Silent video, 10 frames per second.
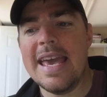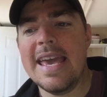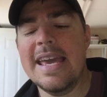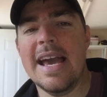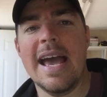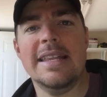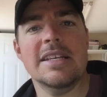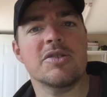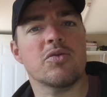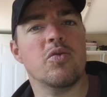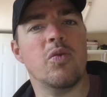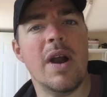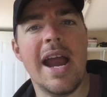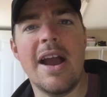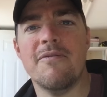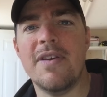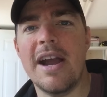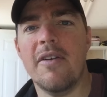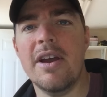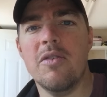He had this
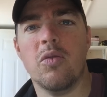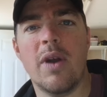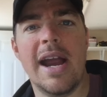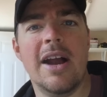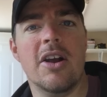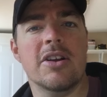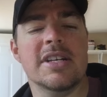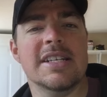very rare